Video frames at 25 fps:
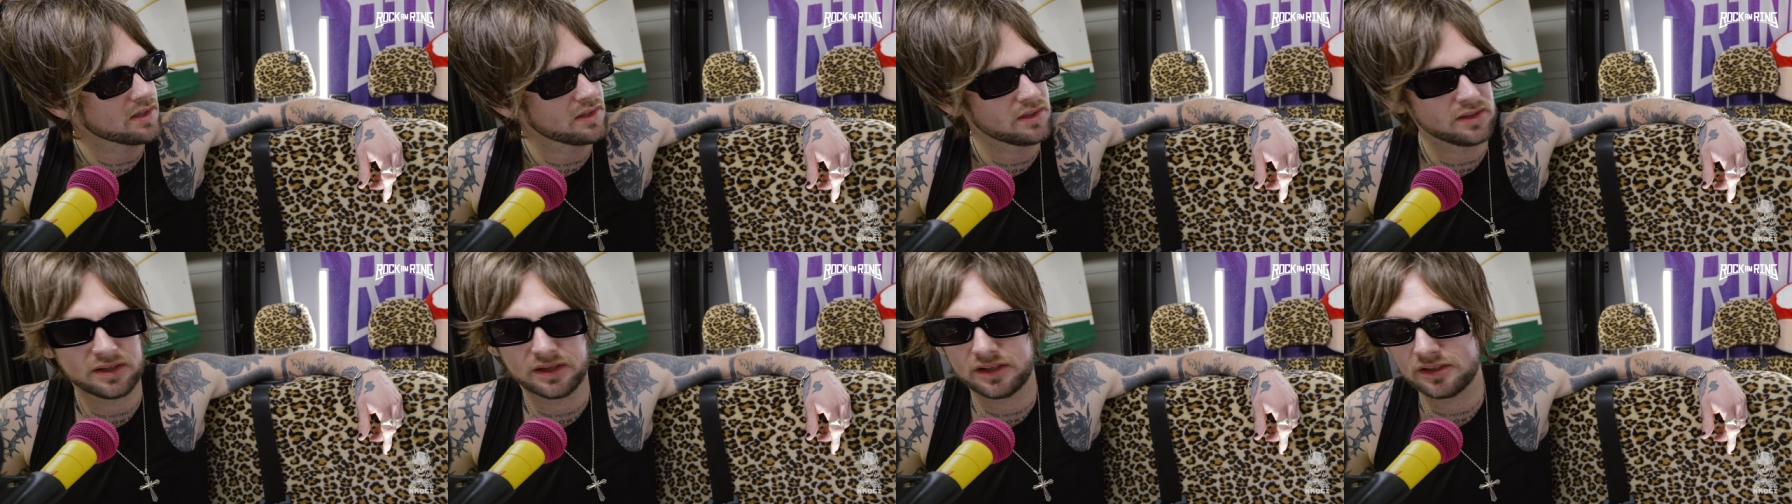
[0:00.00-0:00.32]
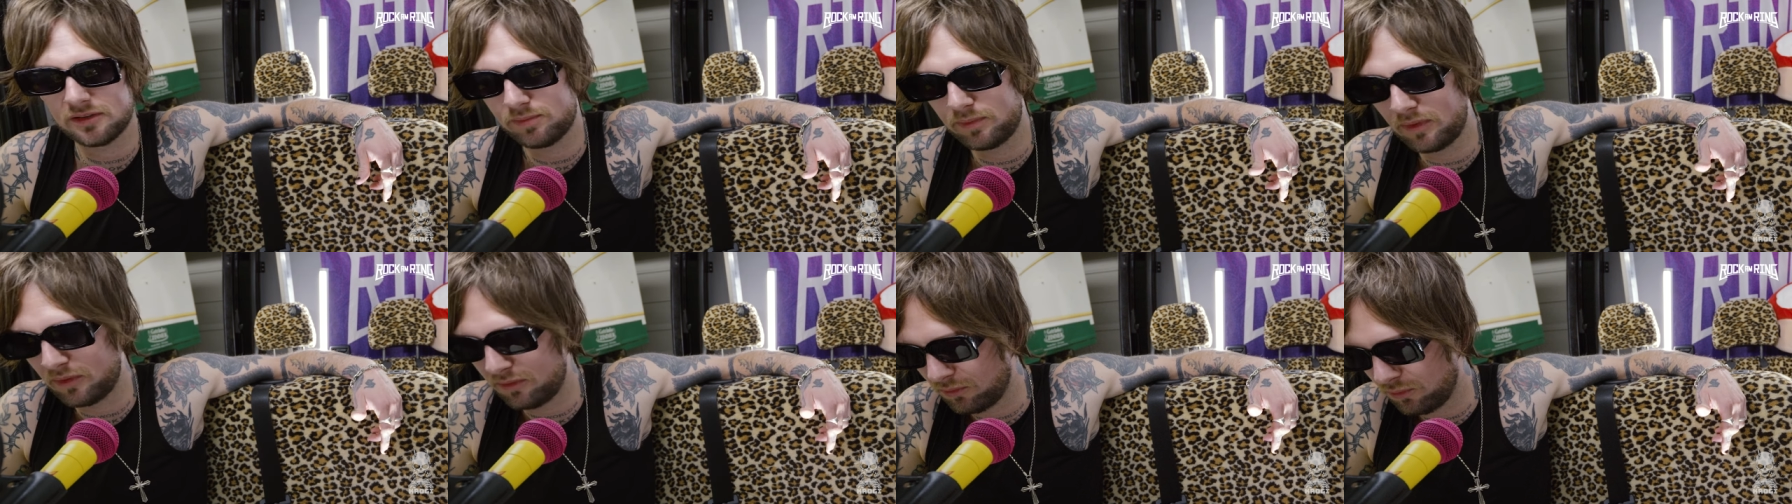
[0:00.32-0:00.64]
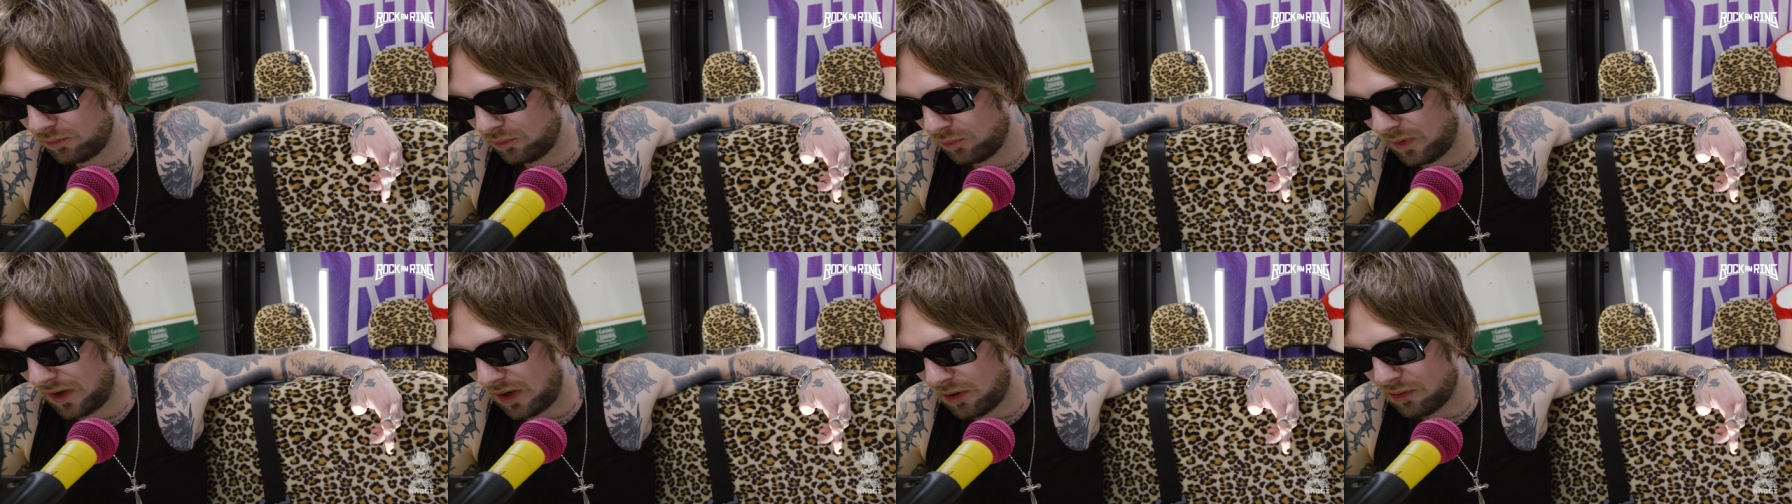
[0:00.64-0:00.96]
Okay, it's
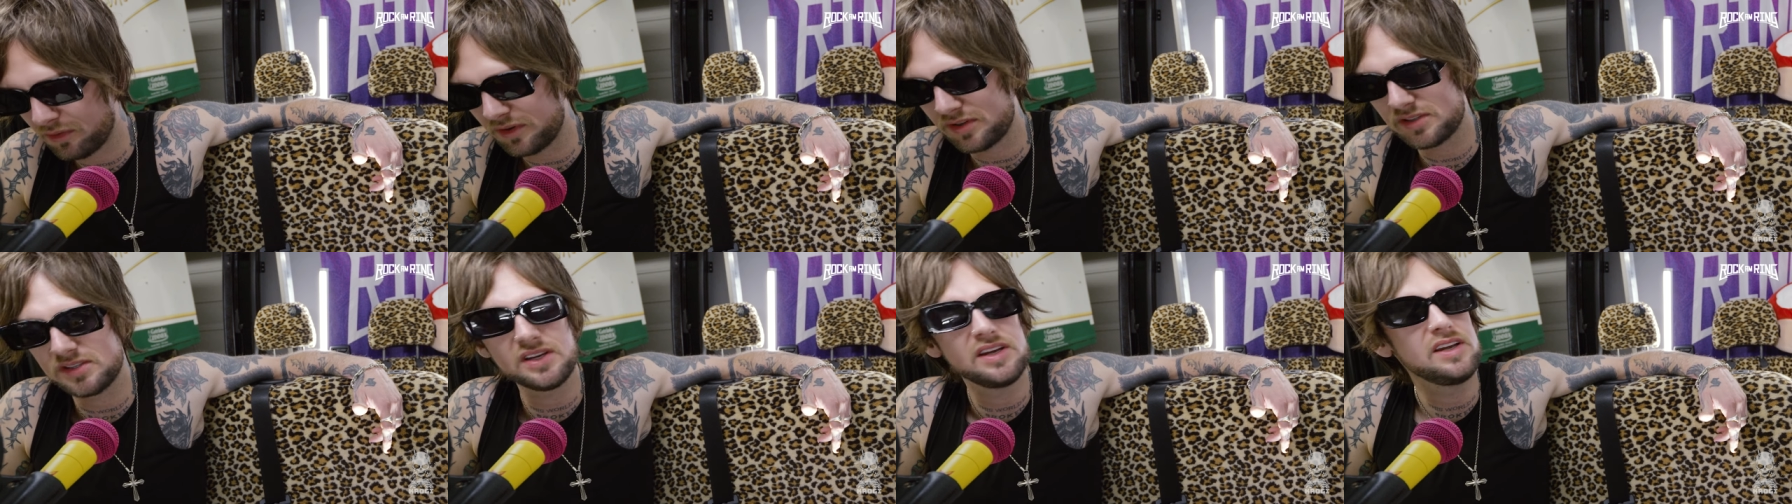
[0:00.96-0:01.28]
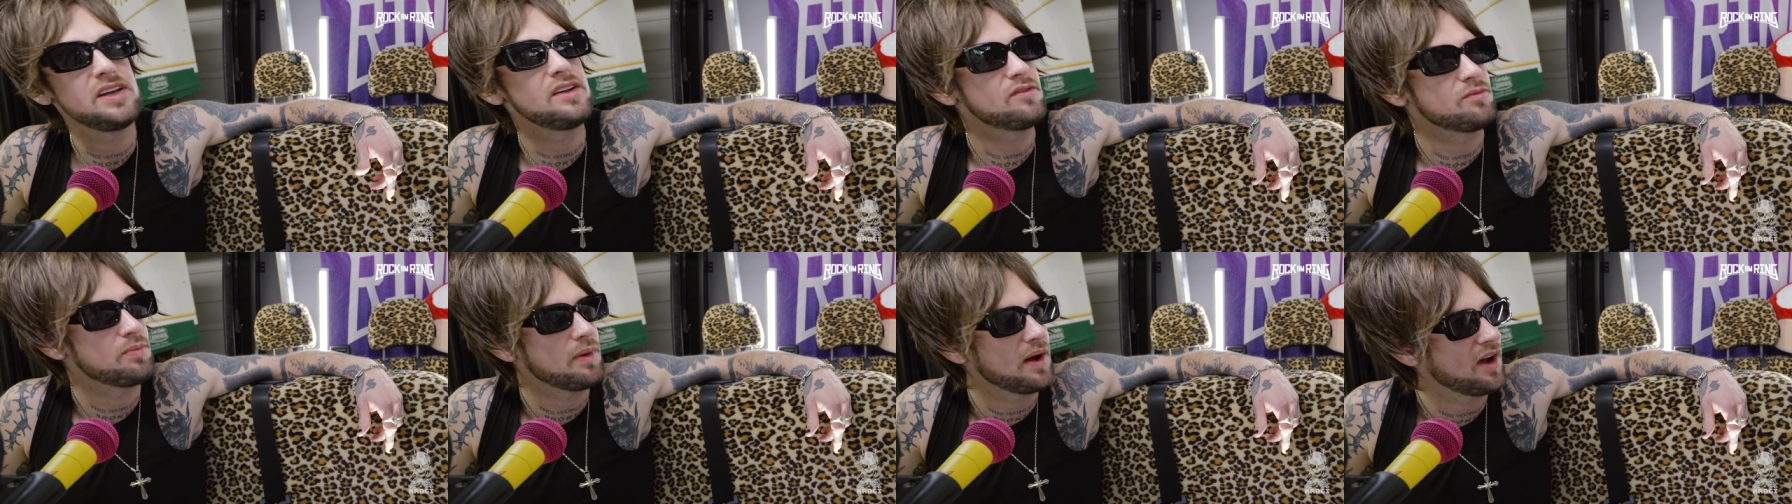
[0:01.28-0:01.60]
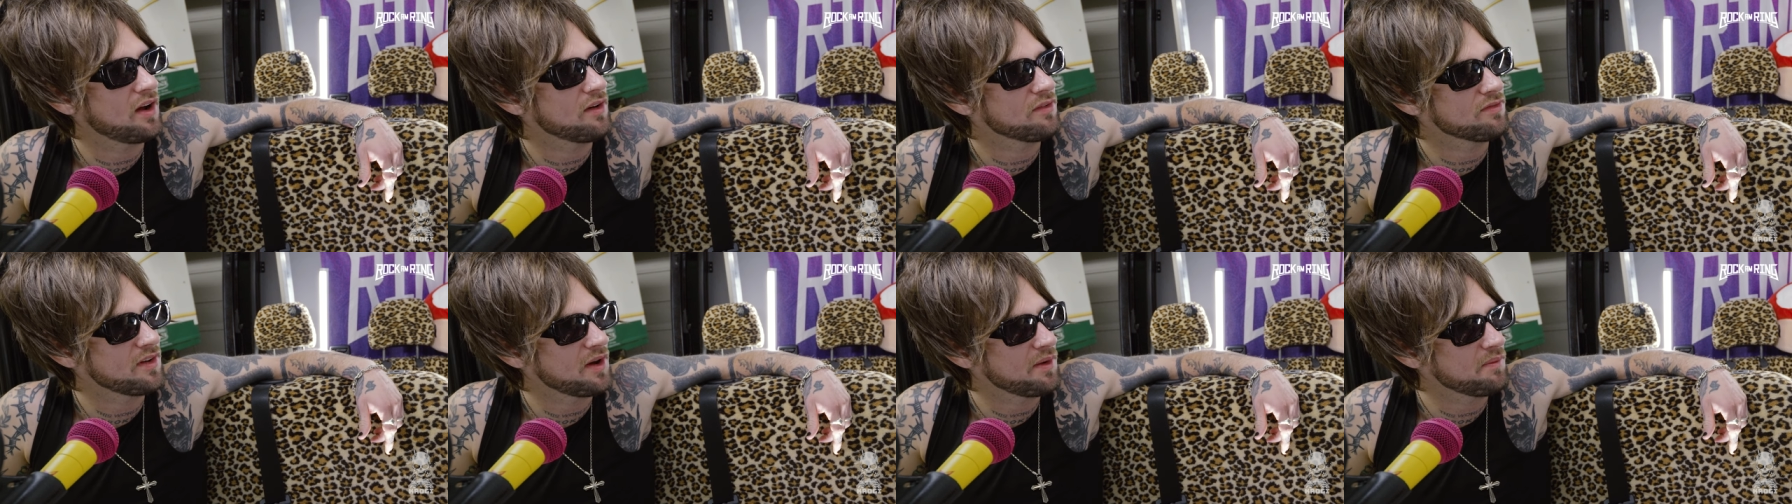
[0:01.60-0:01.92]
been well received by
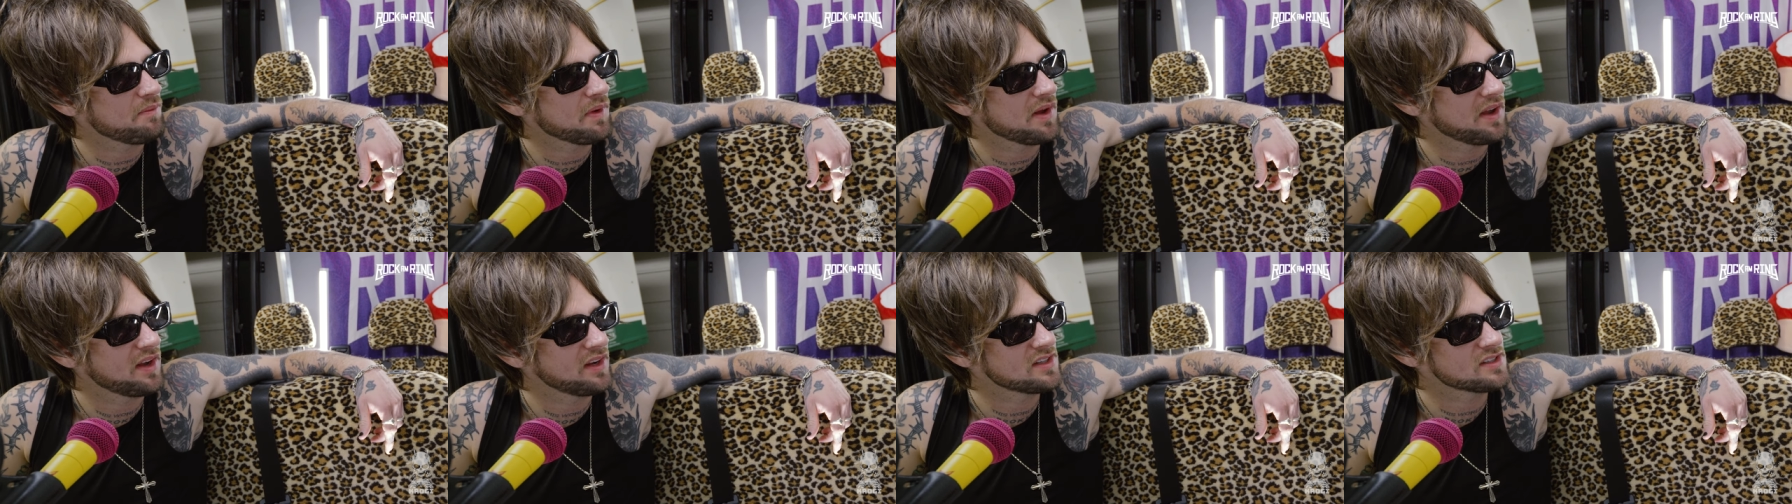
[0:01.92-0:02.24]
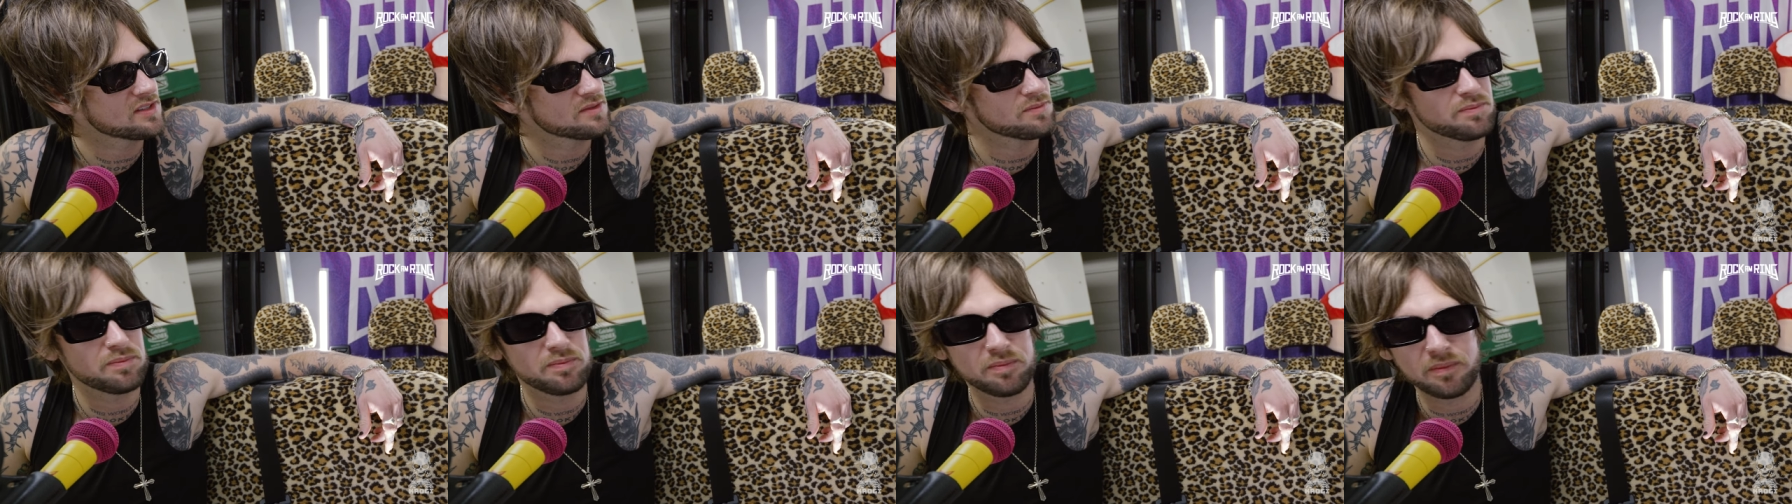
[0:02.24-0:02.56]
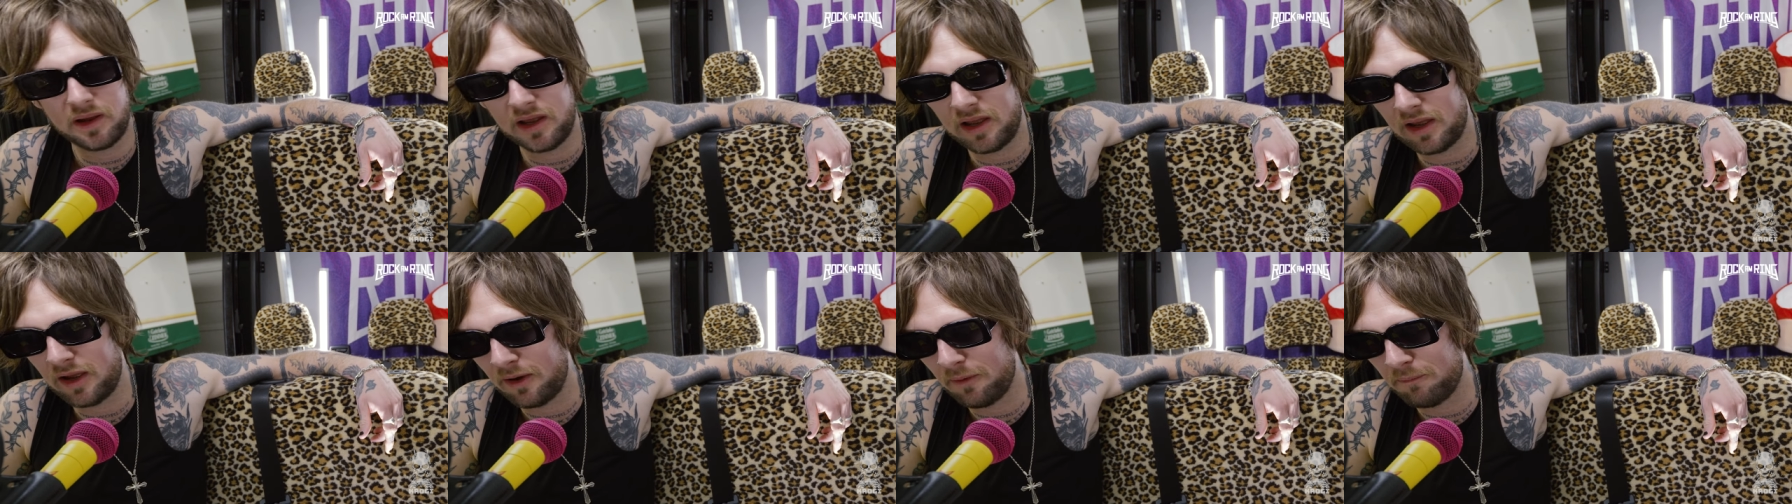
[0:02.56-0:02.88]
our fan base. Cool.
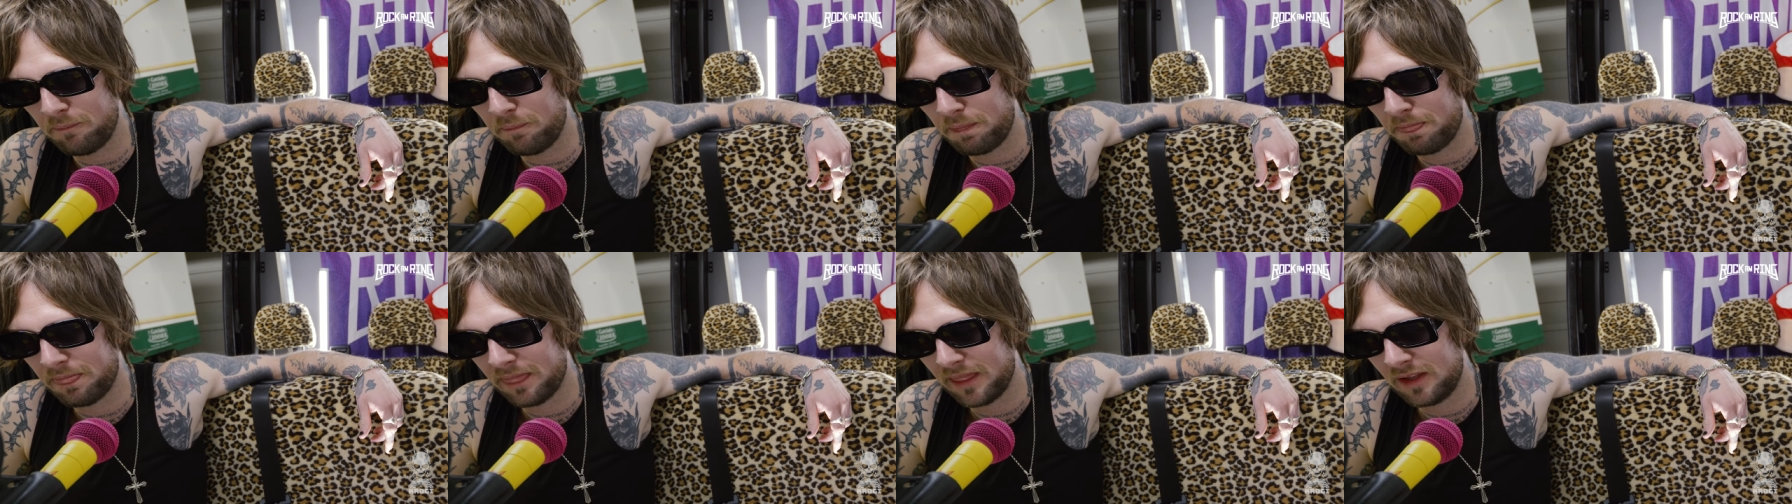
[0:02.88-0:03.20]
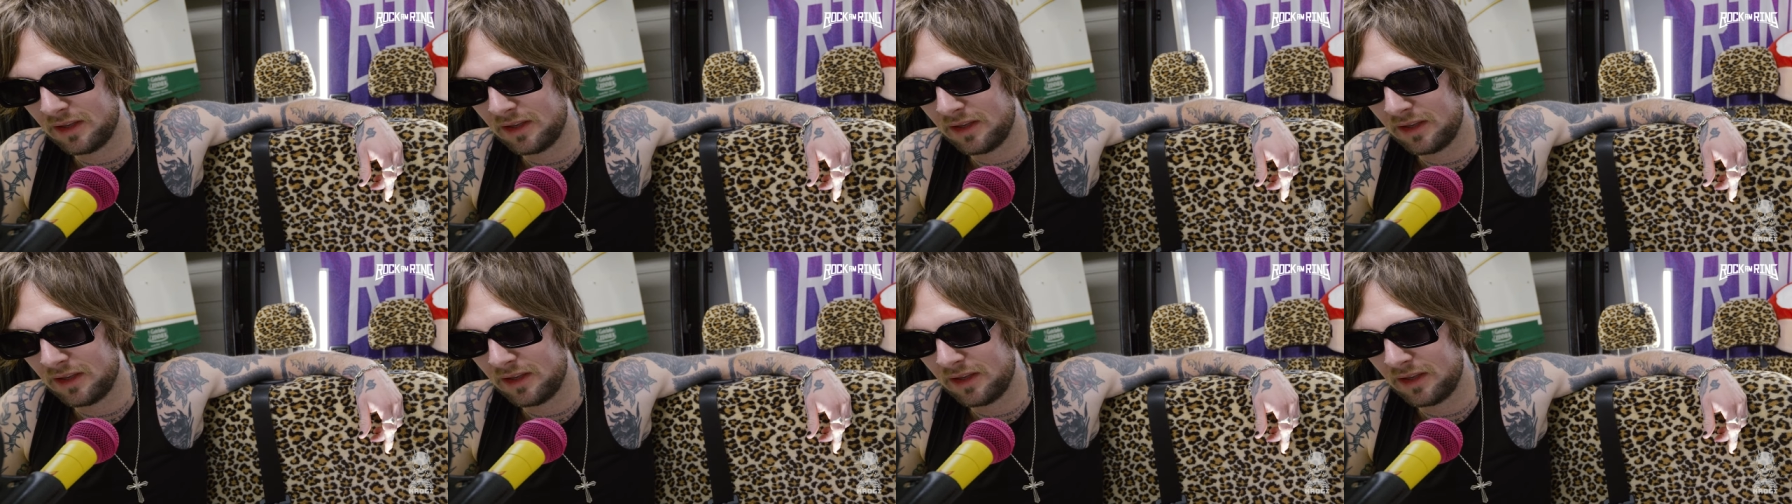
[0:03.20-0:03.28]
Um,